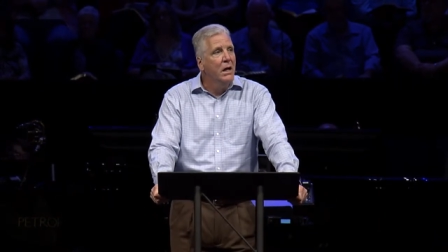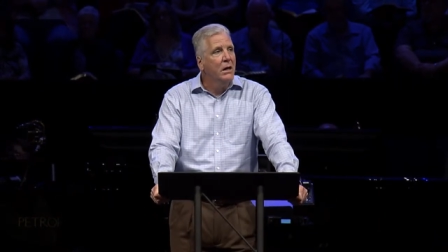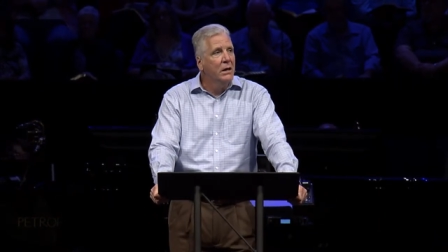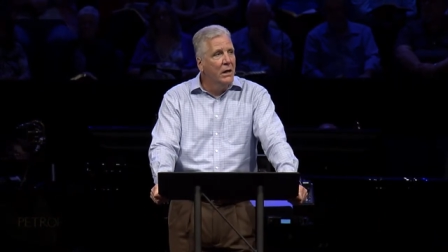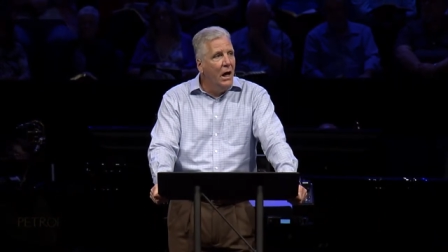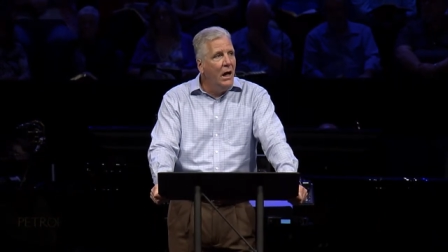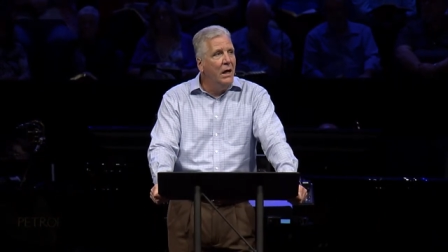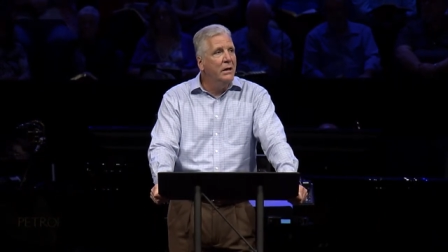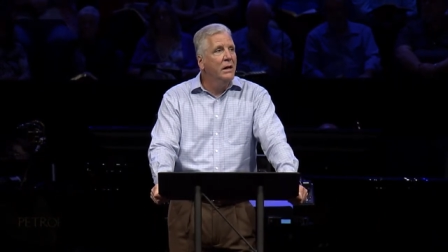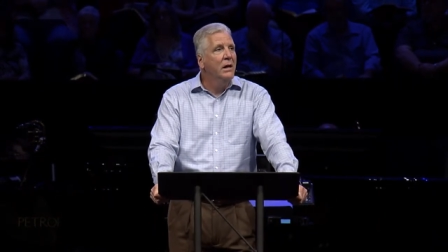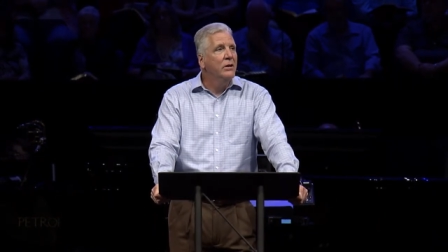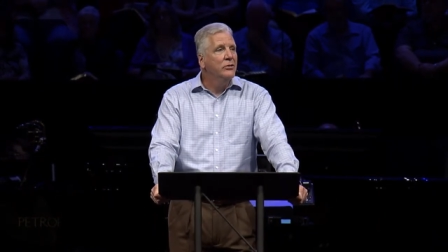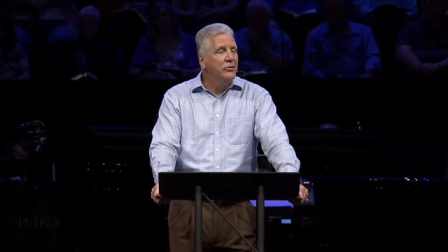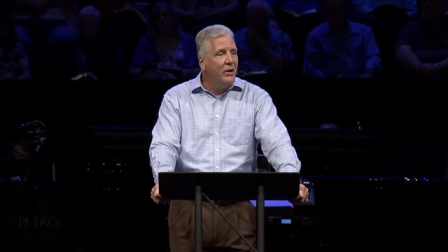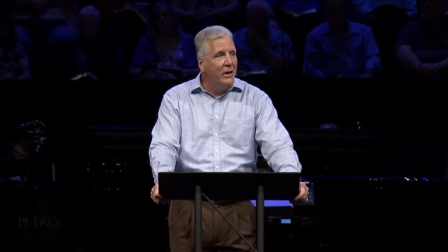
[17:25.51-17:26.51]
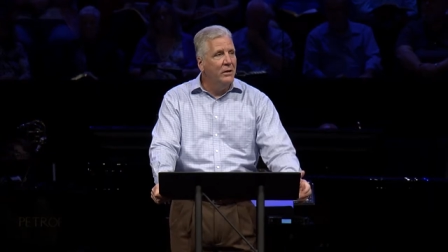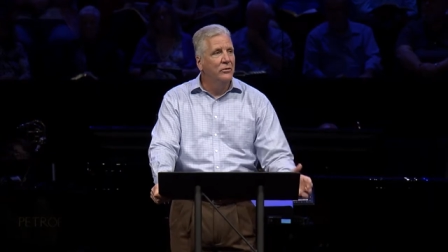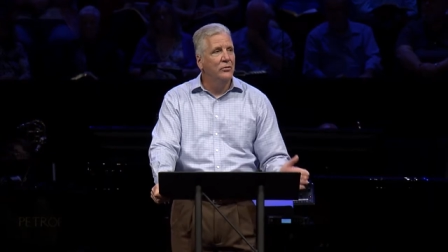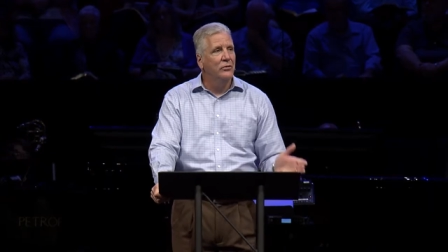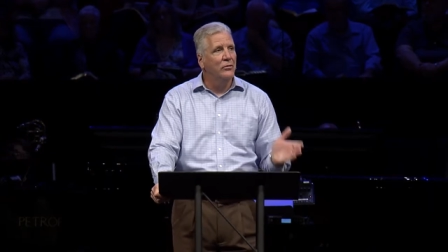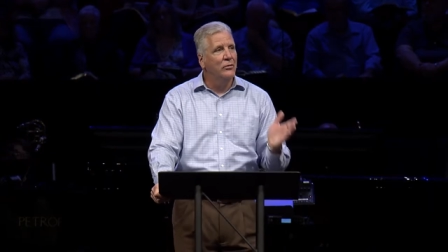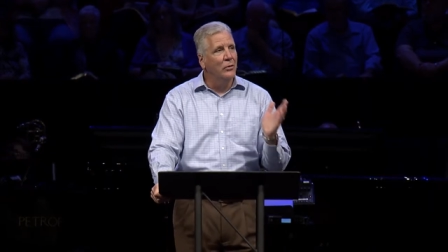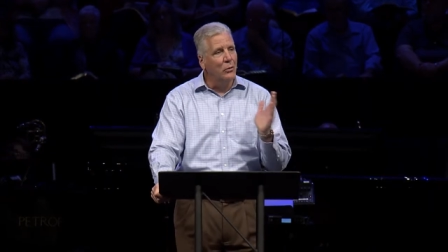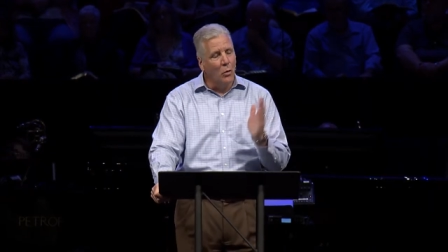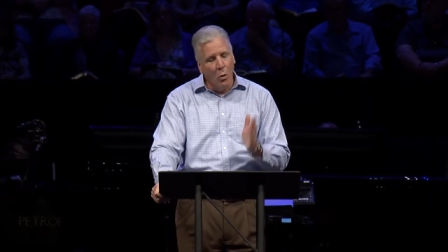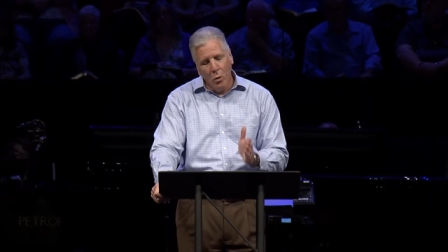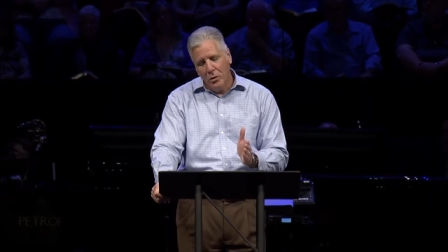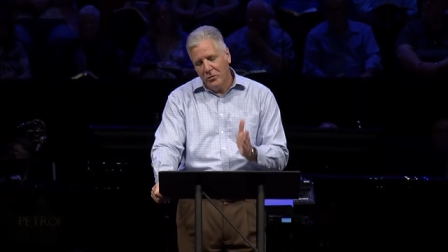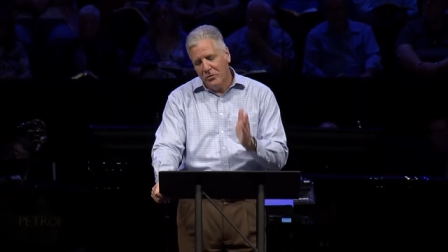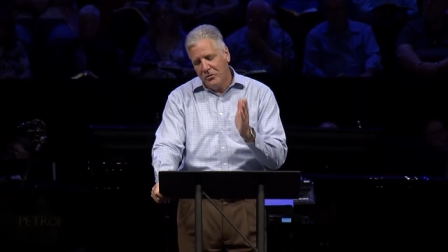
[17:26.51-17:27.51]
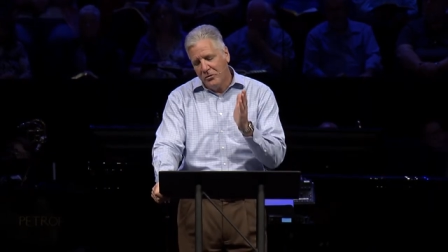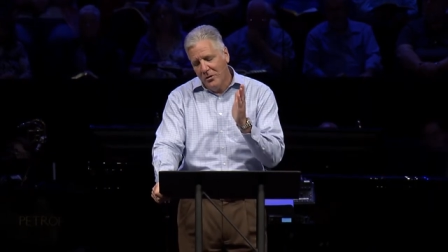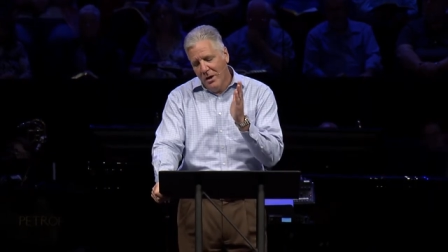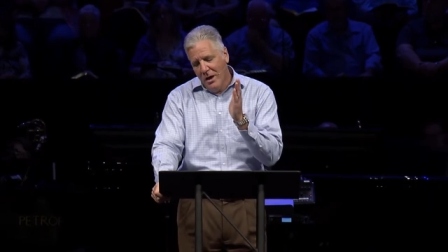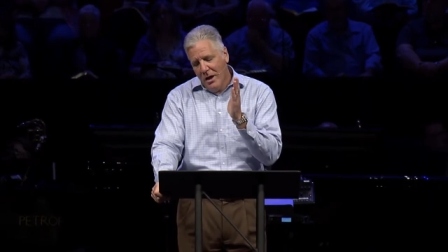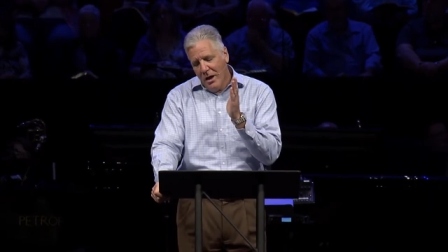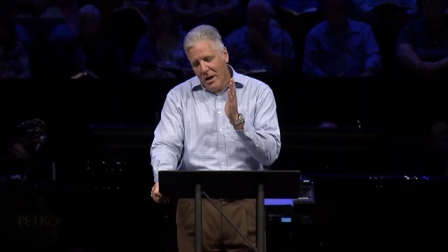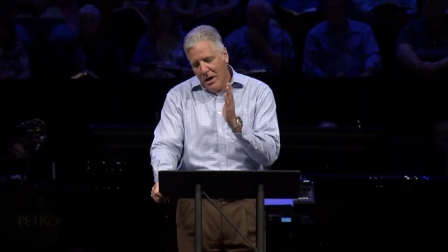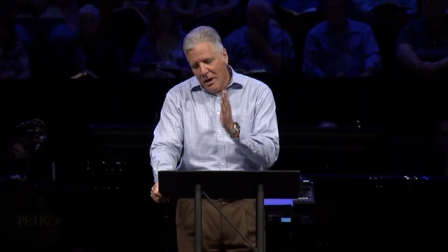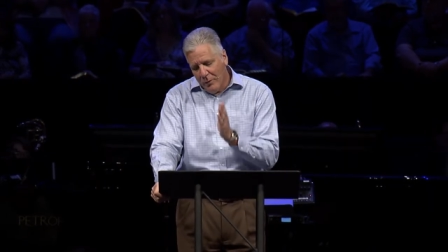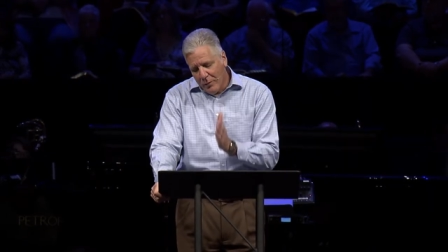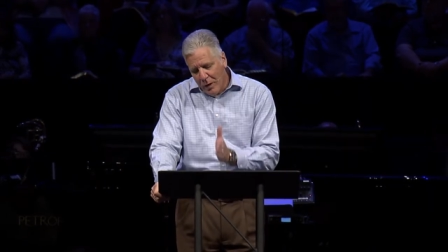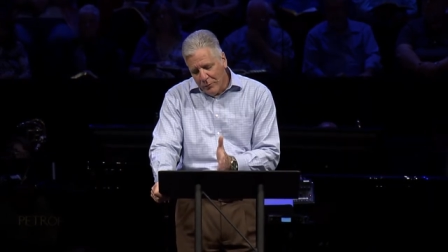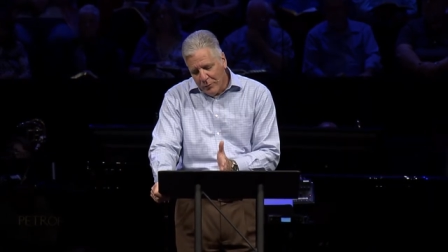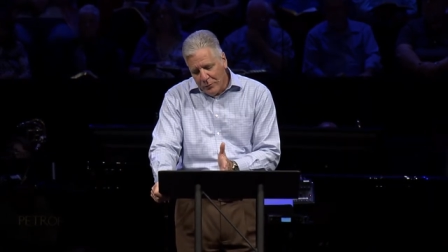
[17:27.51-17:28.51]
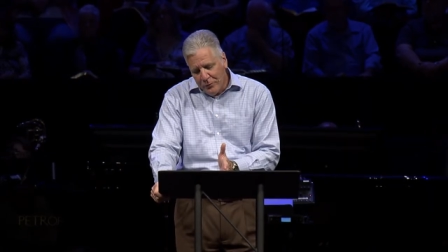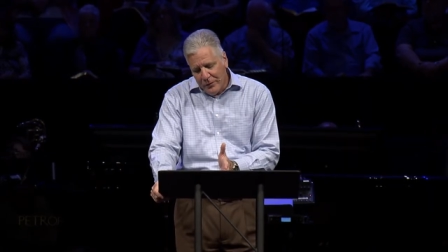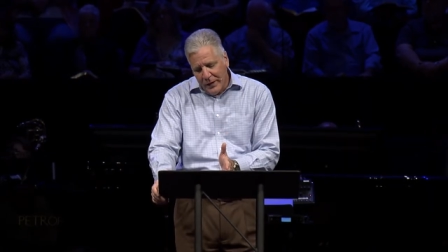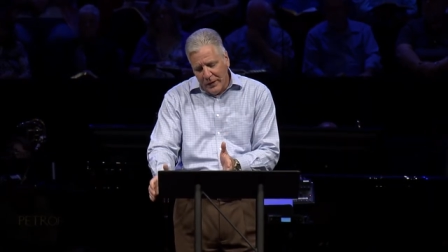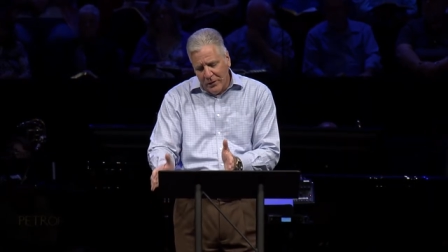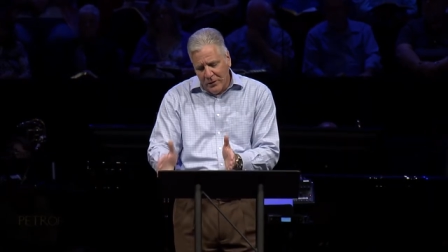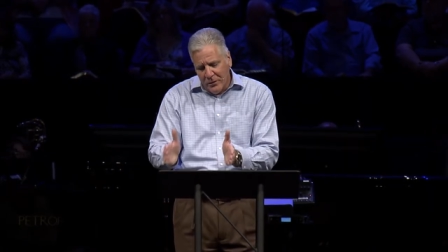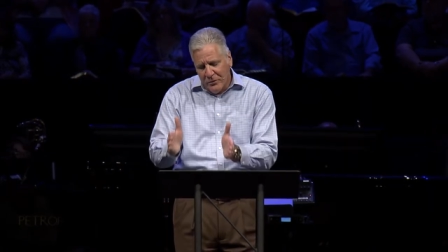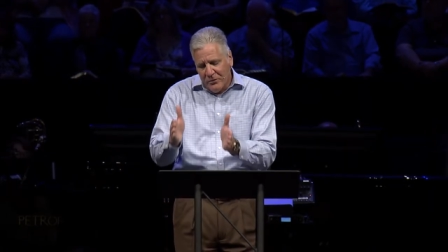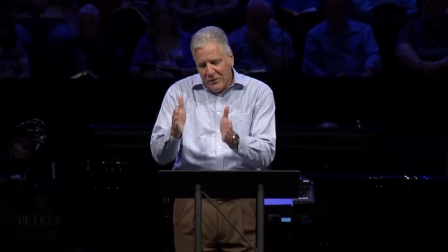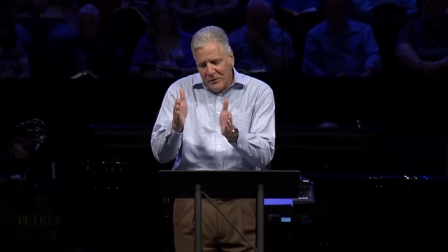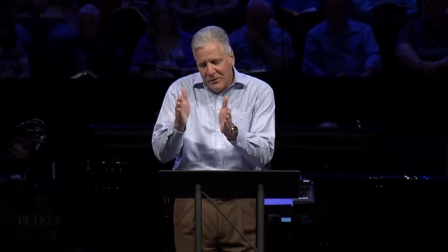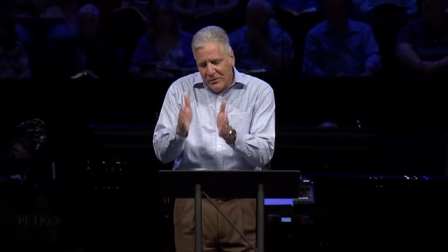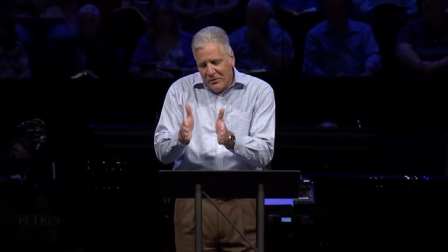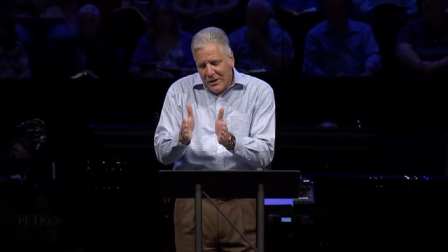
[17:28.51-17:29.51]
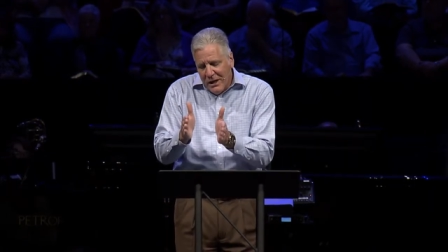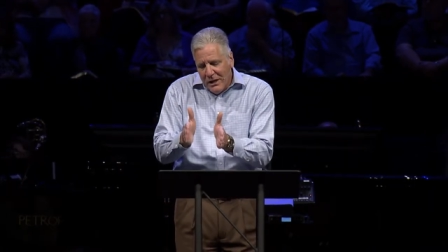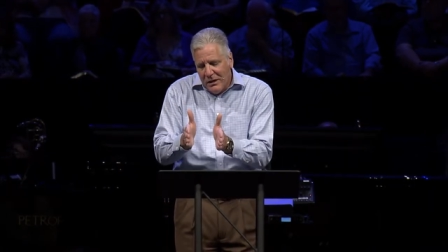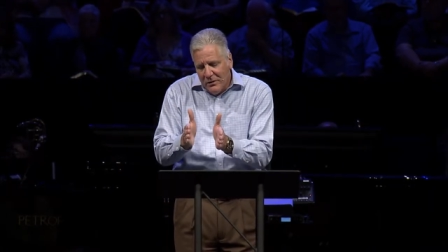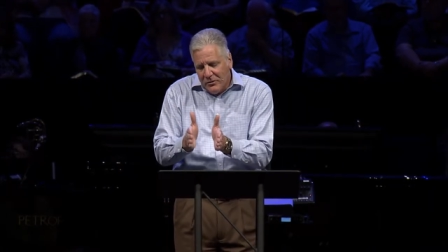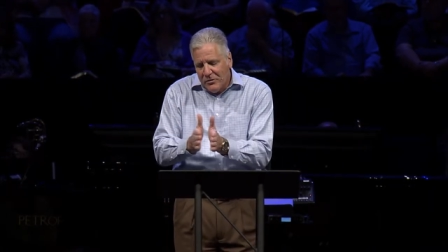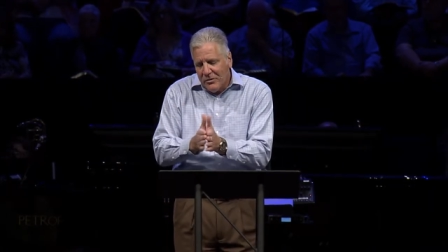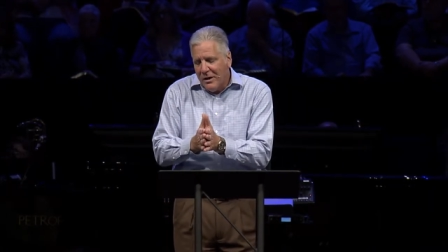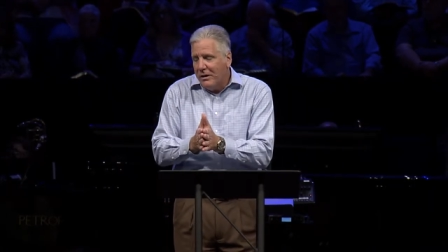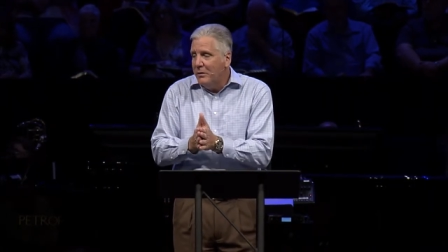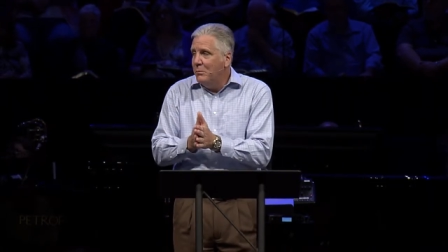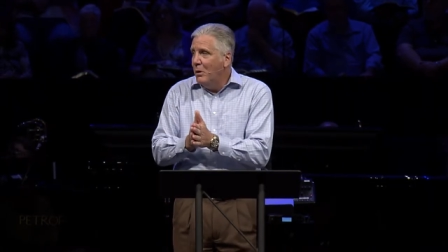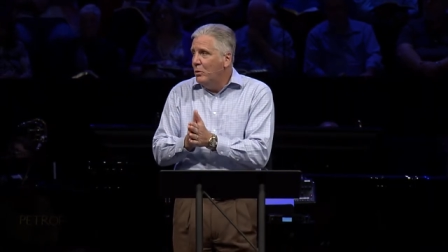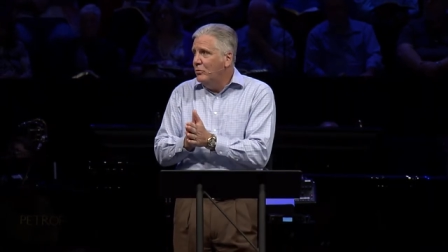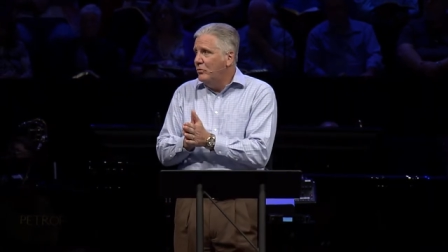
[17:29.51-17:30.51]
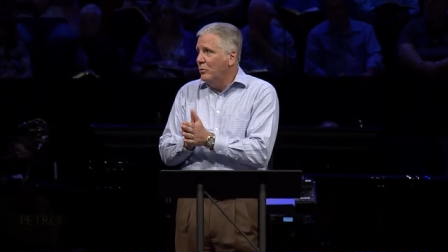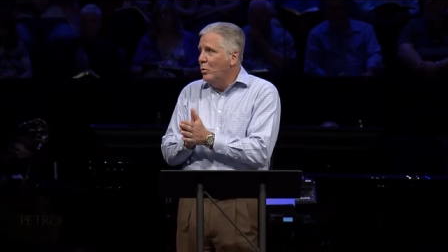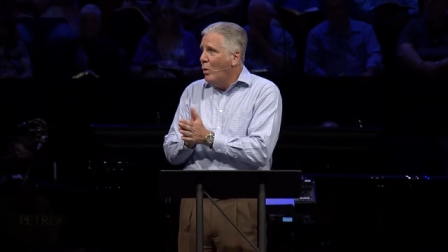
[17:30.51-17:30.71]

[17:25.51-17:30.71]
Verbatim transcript: God changes the course of, of affairs that this king has set in motion.